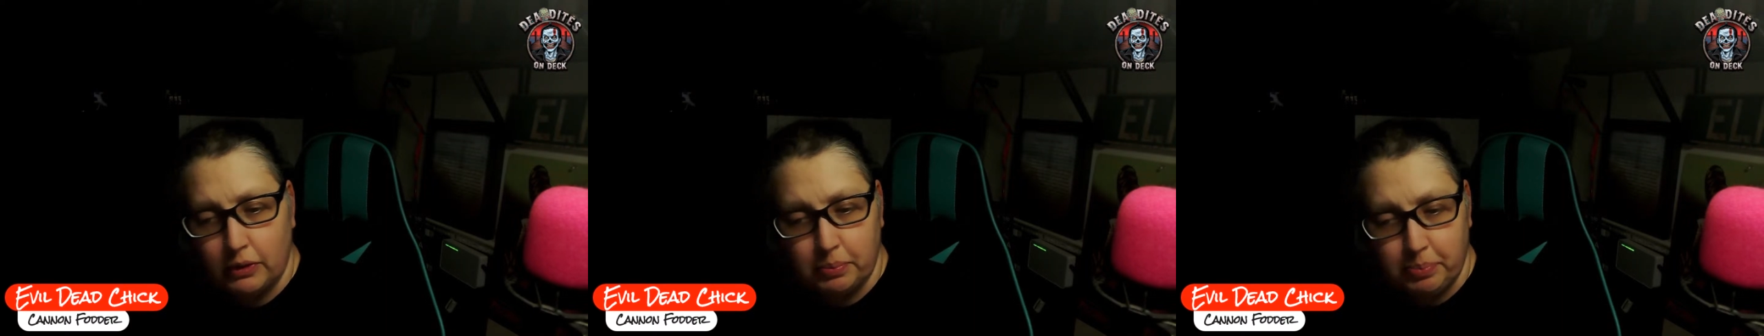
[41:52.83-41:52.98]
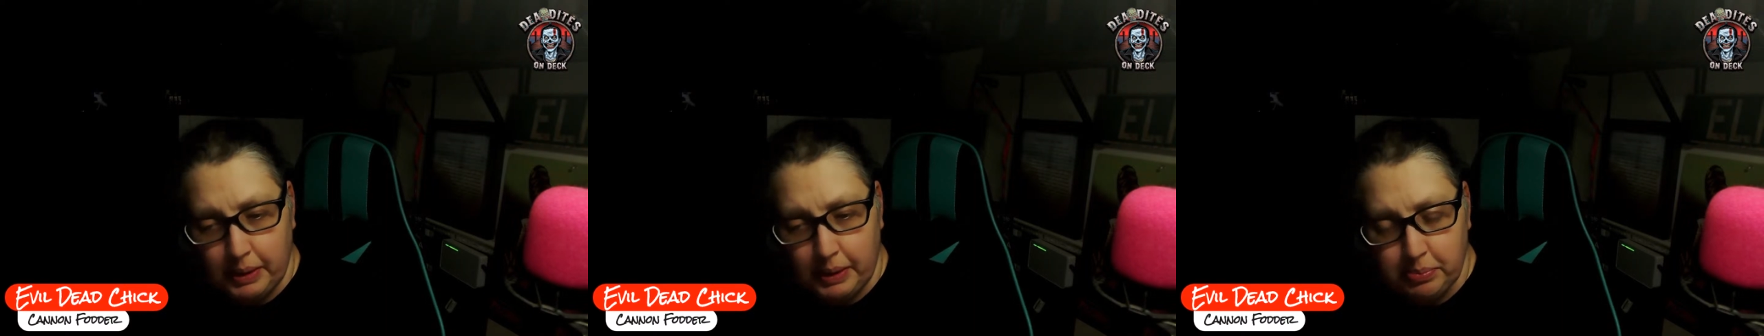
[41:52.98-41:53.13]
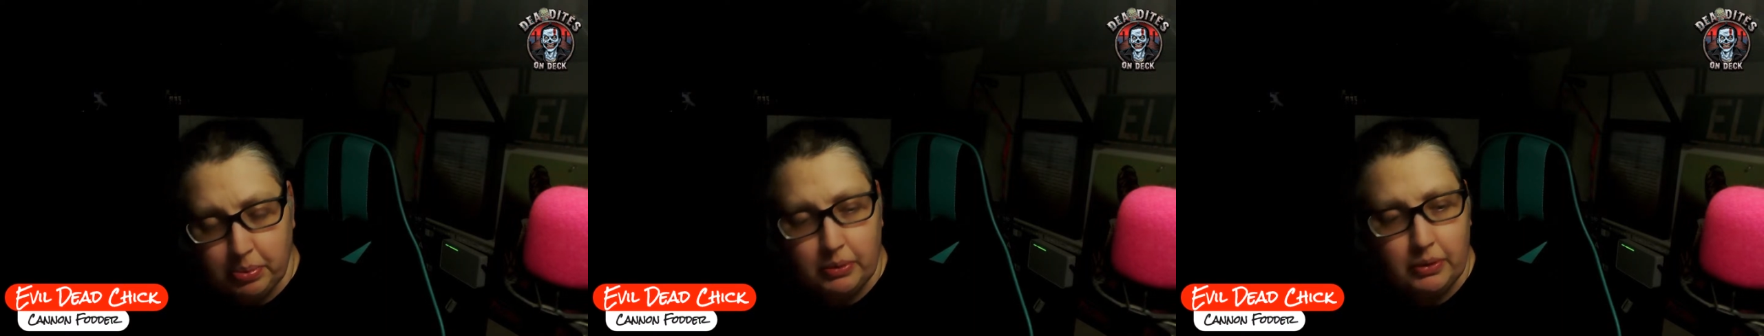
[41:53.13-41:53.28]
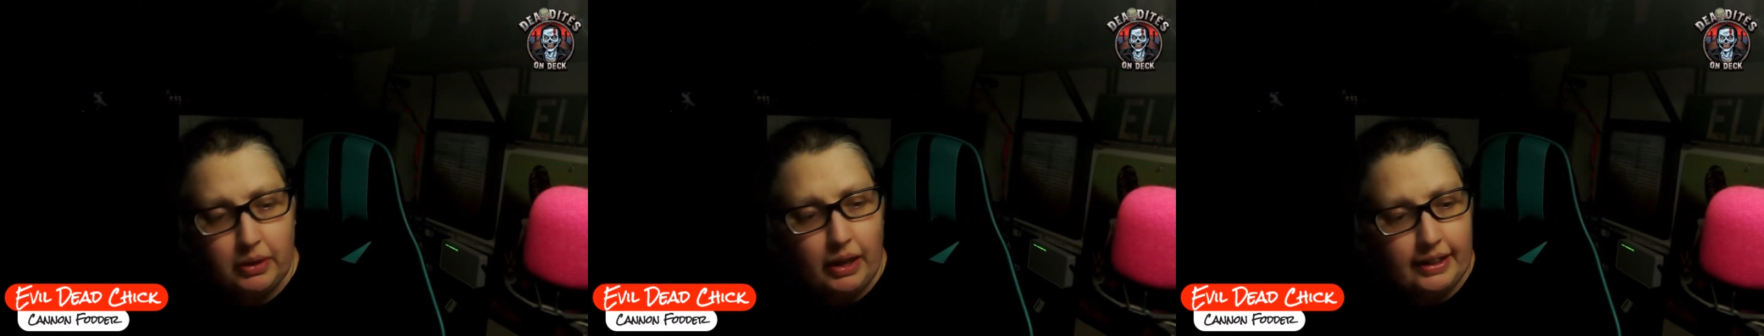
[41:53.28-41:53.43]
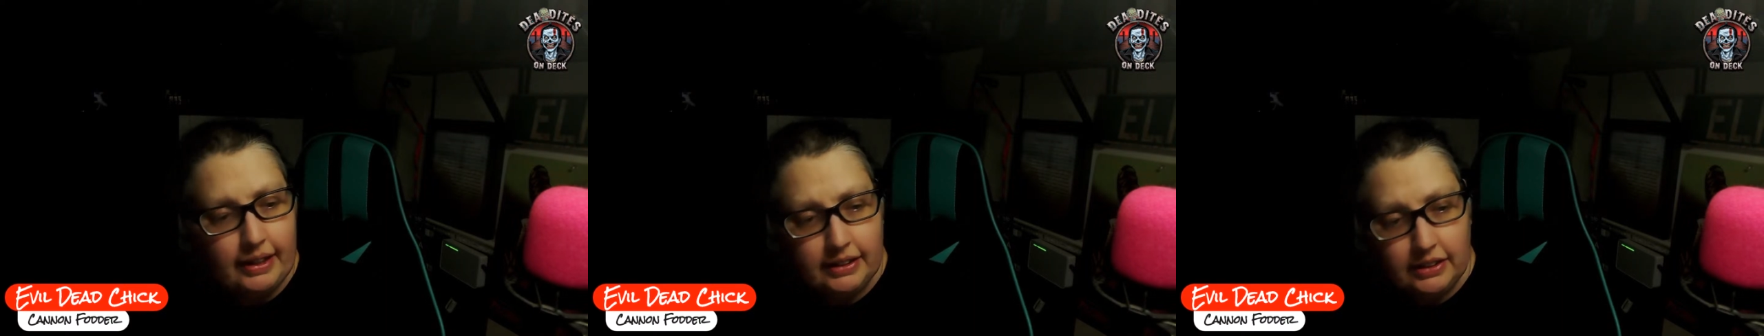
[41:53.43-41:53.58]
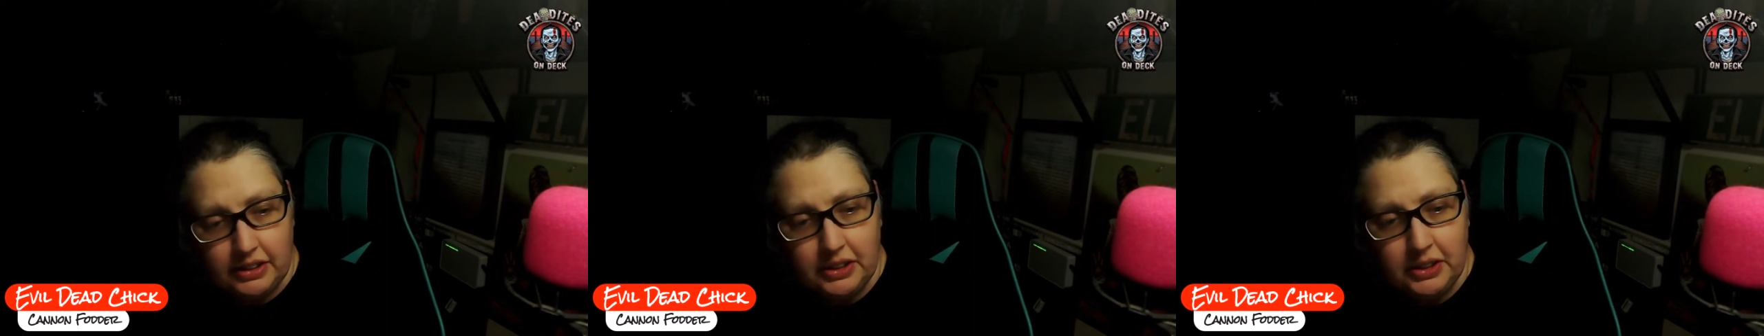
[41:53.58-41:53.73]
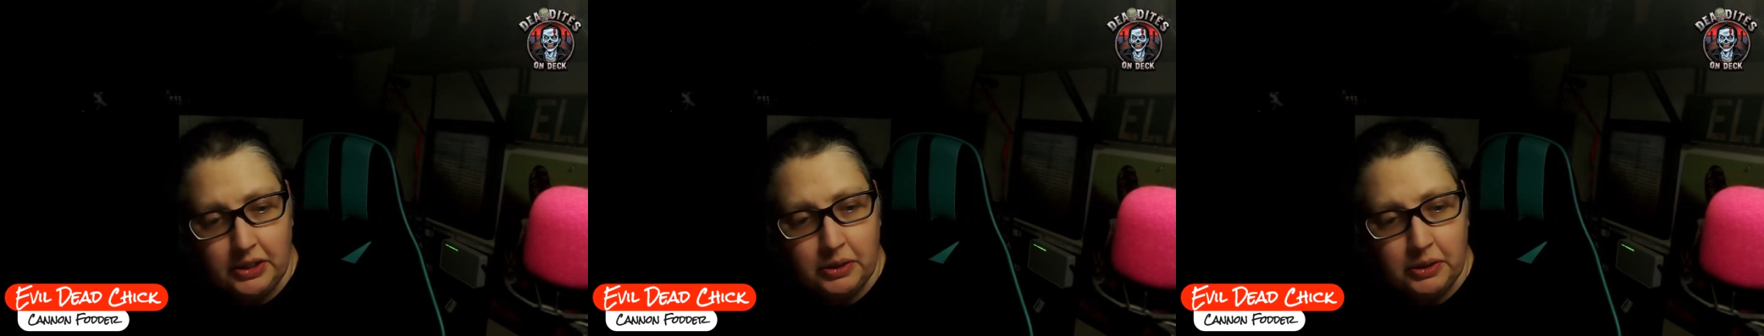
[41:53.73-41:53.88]
people like
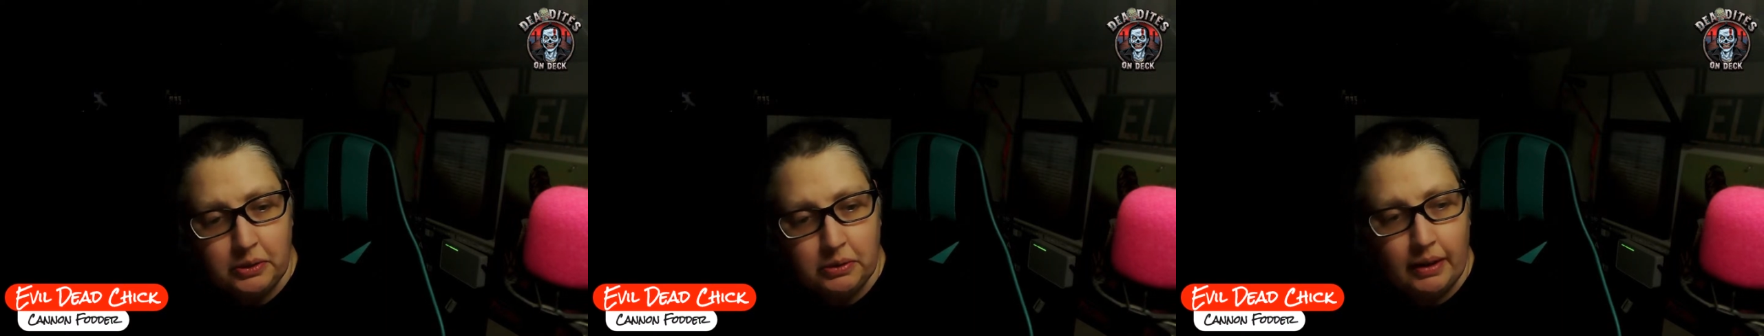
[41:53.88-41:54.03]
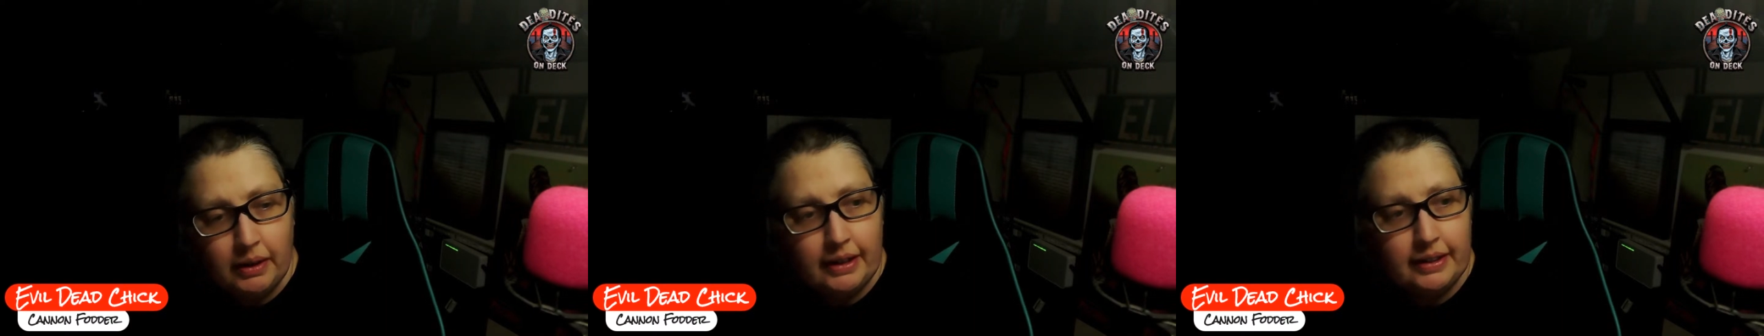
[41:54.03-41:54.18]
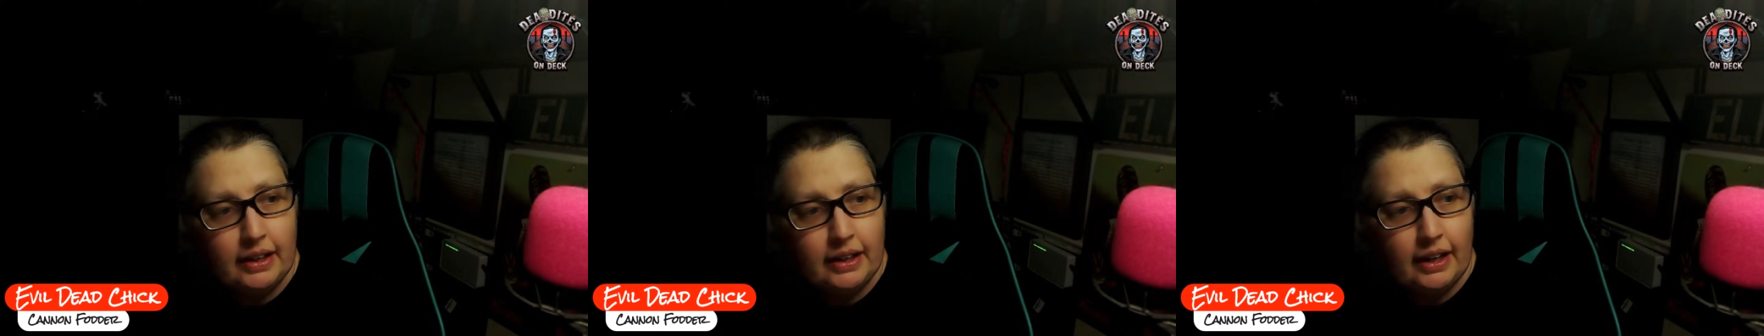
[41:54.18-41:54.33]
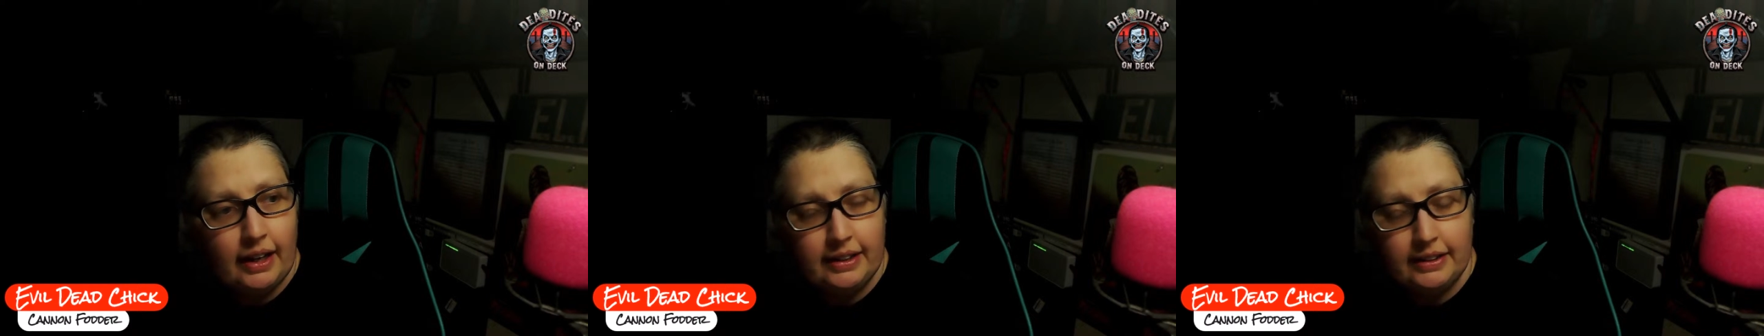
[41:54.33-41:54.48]
you and